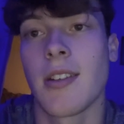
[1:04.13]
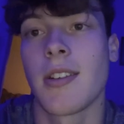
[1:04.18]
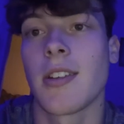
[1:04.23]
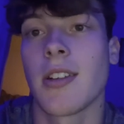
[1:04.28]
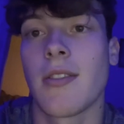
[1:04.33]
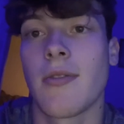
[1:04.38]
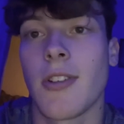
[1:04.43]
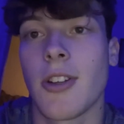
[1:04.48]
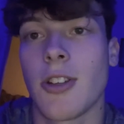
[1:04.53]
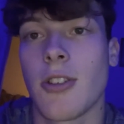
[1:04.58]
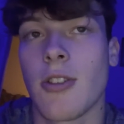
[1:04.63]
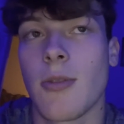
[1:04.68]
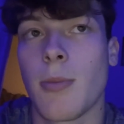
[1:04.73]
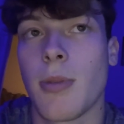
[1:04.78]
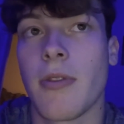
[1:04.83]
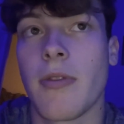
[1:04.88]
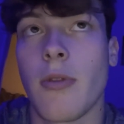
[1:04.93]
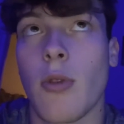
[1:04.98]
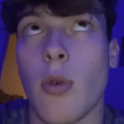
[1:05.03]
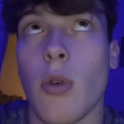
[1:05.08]
get a video
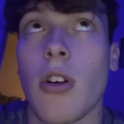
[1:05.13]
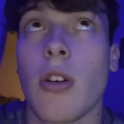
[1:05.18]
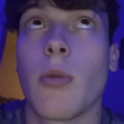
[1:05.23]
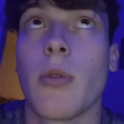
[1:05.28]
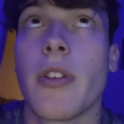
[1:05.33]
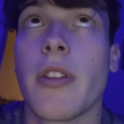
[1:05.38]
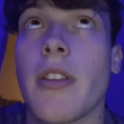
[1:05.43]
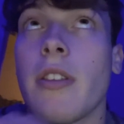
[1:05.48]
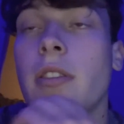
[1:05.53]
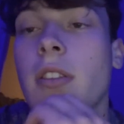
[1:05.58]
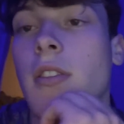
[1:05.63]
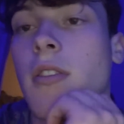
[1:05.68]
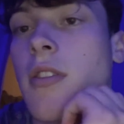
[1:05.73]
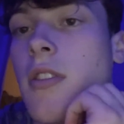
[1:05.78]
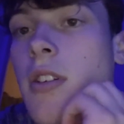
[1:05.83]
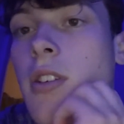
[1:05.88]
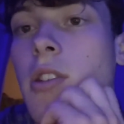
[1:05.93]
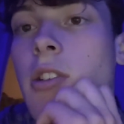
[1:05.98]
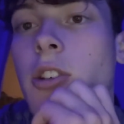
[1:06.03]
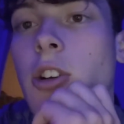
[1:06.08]
before with
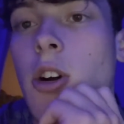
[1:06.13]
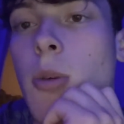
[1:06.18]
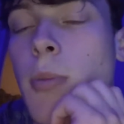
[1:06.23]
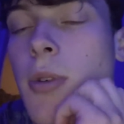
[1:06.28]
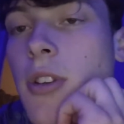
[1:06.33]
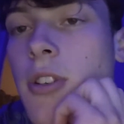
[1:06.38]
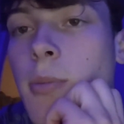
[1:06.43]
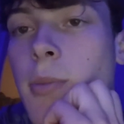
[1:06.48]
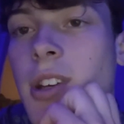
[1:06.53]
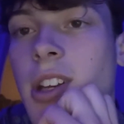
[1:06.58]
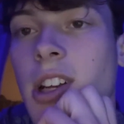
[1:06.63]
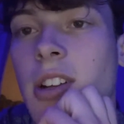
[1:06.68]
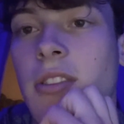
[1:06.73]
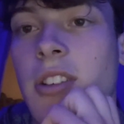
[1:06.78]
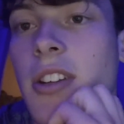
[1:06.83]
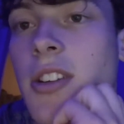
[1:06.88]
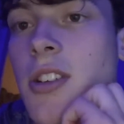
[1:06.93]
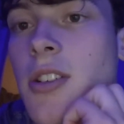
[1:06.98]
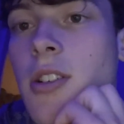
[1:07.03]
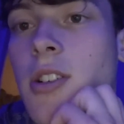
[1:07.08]
the hood open to being
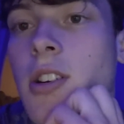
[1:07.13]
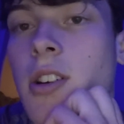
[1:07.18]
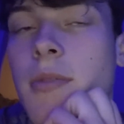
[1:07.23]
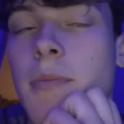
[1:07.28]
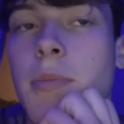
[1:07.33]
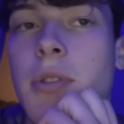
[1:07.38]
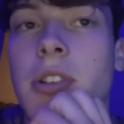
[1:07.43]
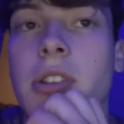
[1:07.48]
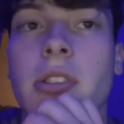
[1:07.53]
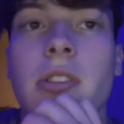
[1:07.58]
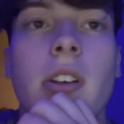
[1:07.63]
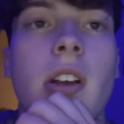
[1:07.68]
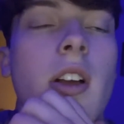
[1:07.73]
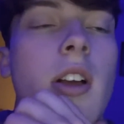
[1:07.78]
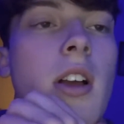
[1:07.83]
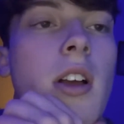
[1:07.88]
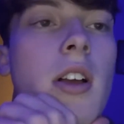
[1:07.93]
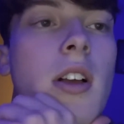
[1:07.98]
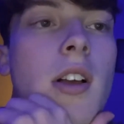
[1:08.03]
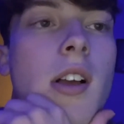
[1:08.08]
outside the car, but
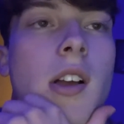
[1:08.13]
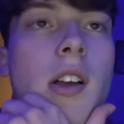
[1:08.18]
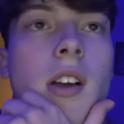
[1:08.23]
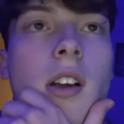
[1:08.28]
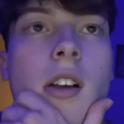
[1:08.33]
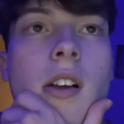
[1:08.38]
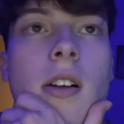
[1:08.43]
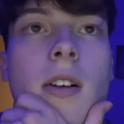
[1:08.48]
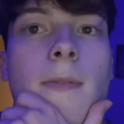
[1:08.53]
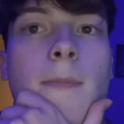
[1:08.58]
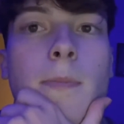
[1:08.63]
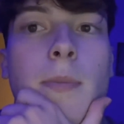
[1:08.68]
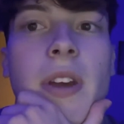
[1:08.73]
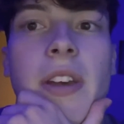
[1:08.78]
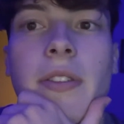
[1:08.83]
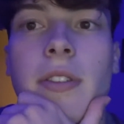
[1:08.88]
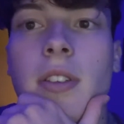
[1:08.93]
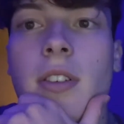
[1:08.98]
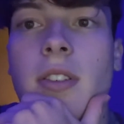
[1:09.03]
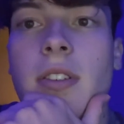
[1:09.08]

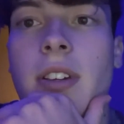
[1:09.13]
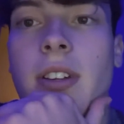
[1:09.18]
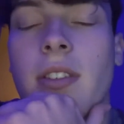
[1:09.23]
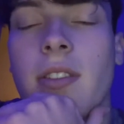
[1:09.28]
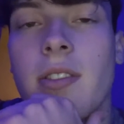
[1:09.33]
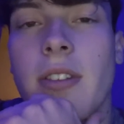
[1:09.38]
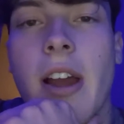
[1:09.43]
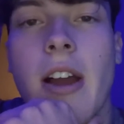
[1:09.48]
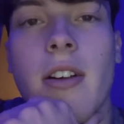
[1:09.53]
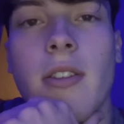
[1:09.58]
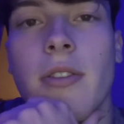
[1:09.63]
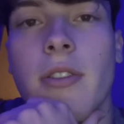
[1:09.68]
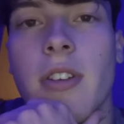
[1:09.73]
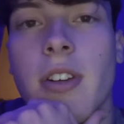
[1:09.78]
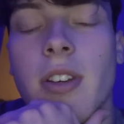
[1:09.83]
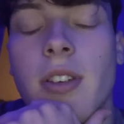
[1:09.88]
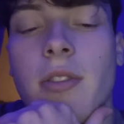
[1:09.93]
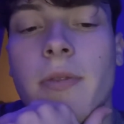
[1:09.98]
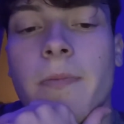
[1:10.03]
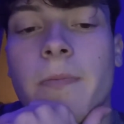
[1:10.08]
basically it sounds
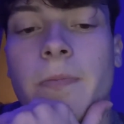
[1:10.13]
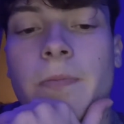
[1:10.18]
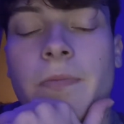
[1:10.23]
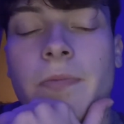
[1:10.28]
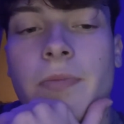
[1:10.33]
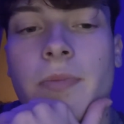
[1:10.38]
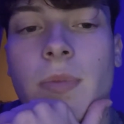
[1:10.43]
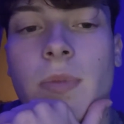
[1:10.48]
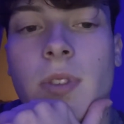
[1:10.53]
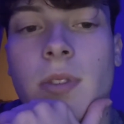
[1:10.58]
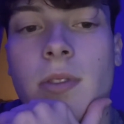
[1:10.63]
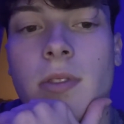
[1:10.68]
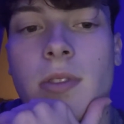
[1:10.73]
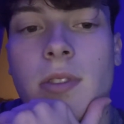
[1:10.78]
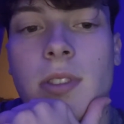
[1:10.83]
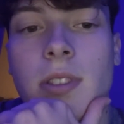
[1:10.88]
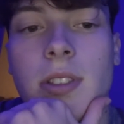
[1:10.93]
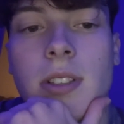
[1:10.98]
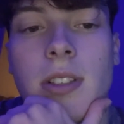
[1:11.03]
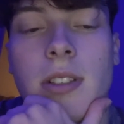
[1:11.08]
like
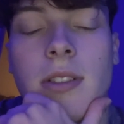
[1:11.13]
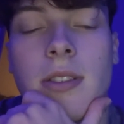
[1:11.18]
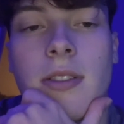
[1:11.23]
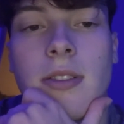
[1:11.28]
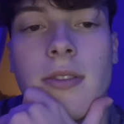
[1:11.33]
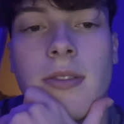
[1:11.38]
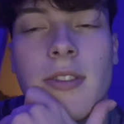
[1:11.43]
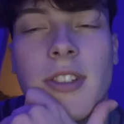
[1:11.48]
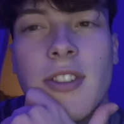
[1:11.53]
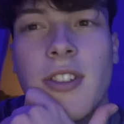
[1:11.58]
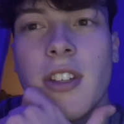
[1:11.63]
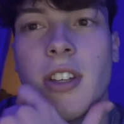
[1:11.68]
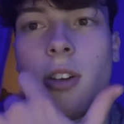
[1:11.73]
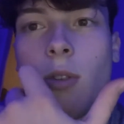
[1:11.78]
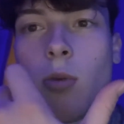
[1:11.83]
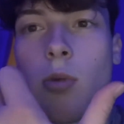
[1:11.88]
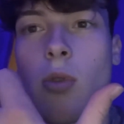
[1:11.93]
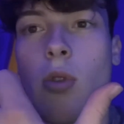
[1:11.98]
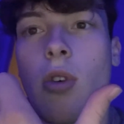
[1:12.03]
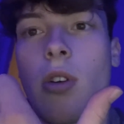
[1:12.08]
it's like
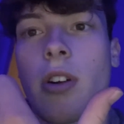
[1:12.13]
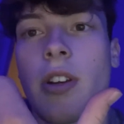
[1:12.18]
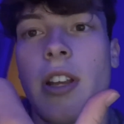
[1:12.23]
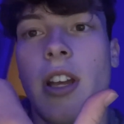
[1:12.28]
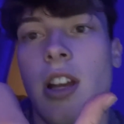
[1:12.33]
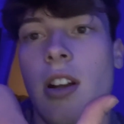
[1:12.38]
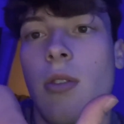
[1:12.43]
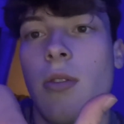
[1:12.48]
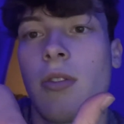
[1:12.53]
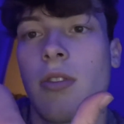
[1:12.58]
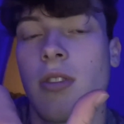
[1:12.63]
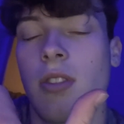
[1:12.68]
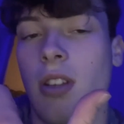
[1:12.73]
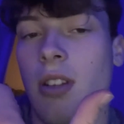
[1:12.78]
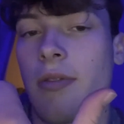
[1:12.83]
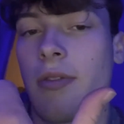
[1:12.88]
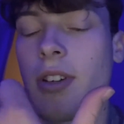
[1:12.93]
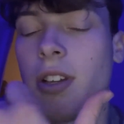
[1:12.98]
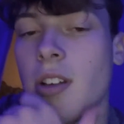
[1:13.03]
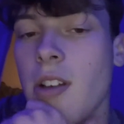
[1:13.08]
a roar now
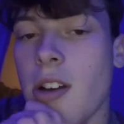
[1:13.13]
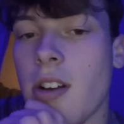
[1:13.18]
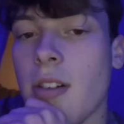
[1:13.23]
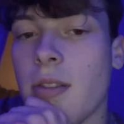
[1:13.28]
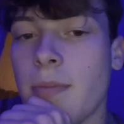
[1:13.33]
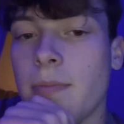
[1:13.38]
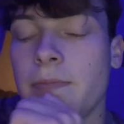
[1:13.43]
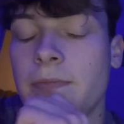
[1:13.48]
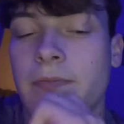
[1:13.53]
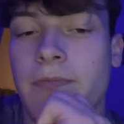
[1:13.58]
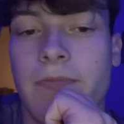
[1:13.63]
instead of like a